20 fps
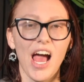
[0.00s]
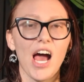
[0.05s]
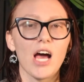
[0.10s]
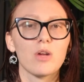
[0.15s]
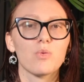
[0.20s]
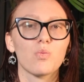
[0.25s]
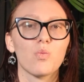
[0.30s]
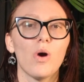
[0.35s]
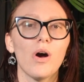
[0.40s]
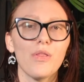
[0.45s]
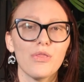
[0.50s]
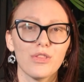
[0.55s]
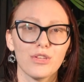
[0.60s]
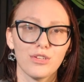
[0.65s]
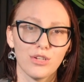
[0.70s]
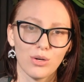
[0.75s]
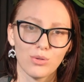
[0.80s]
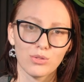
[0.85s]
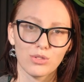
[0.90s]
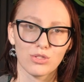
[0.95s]
and what the
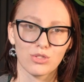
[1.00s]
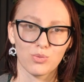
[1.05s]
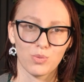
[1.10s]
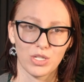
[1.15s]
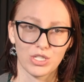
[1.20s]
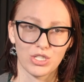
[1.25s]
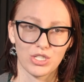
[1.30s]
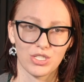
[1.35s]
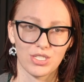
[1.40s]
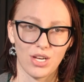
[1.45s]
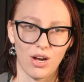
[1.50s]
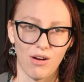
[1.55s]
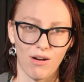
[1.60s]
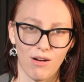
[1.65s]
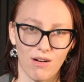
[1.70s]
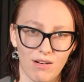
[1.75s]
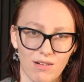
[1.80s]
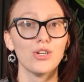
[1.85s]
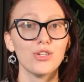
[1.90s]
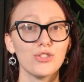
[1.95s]
donor's wishes
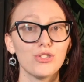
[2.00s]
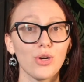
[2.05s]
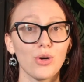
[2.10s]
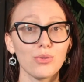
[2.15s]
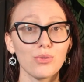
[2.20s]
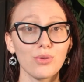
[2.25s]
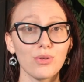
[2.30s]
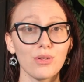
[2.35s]
are. Donor